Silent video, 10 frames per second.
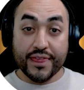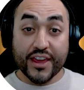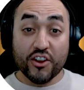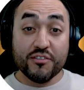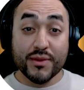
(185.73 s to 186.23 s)

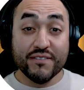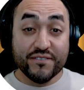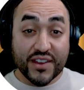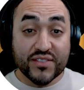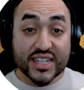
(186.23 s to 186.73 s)
There have been
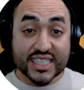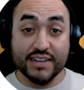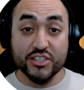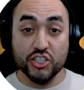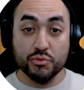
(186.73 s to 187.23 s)

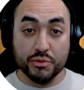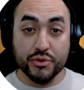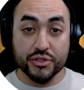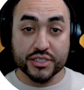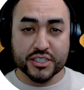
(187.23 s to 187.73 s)
57 Super
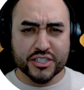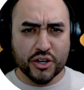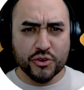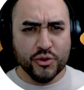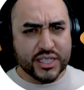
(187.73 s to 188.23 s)
Bowls. So
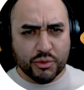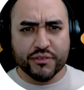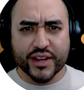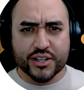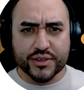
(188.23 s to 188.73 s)
who has more
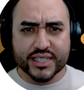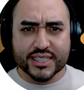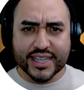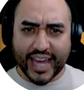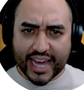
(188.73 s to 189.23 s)
victories,
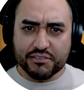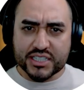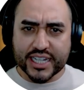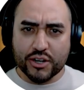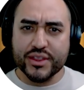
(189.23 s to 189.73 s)
the
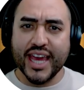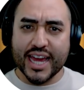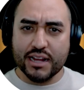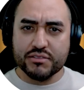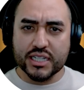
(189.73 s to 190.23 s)
AFC or the
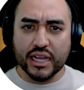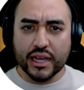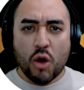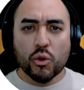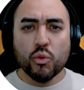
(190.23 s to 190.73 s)
NFC?
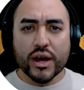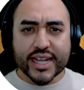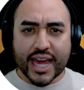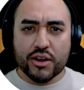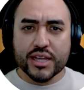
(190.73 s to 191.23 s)
We'll want to
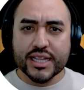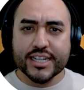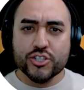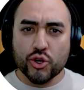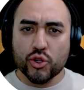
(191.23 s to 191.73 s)
calculate
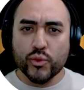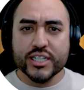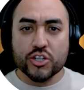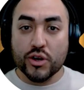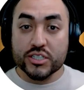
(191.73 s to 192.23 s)
total wins
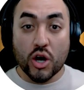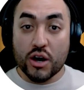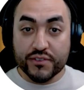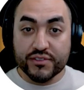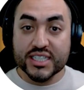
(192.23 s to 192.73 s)
across all
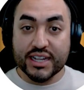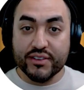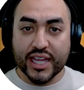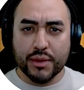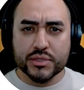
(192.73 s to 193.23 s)
57
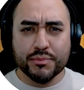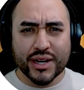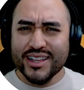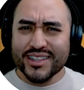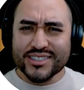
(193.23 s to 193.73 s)
games, but
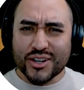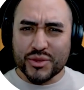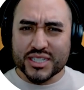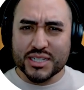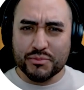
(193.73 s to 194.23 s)
let's start with
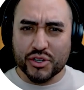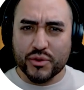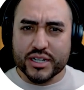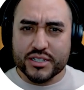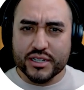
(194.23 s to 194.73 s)
a simpler
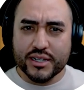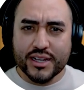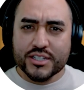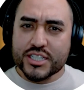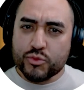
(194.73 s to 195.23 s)
question.
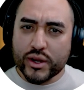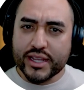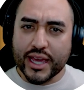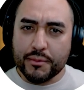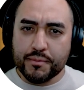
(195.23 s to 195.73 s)
Just one
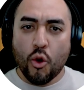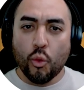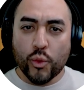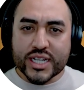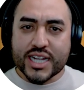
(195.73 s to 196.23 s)
game.
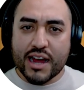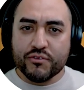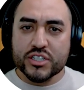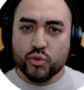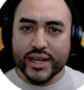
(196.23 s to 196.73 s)
Which
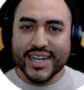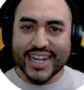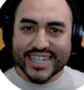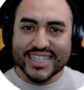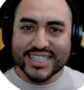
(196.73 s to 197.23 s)
conference won in
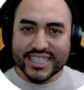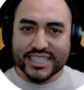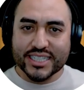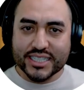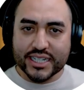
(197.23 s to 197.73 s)

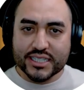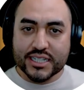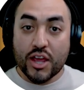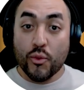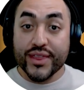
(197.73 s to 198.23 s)
1966
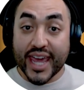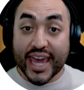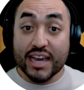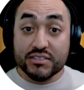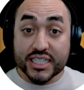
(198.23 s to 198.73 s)
when the
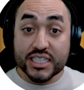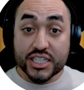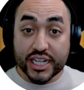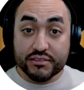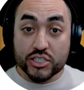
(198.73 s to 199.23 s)
AFC's
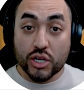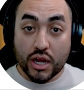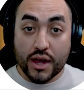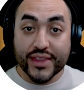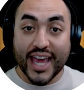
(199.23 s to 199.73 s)
Chiefs took
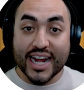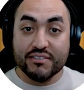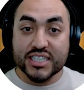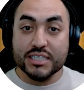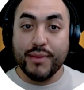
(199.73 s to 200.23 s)
on the
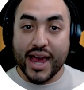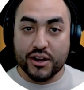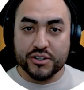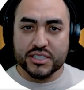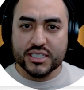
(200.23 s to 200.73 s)
NFC's
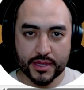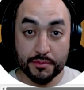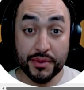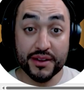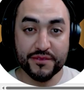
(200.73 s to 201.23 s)
Packers?
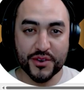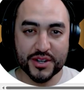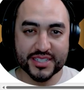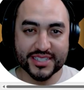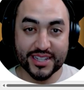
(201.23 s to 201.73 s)
But
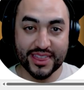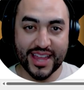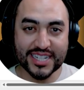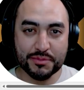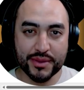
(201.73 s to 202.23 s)
first,
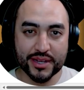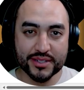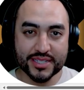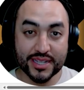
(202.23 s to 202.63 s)
let's build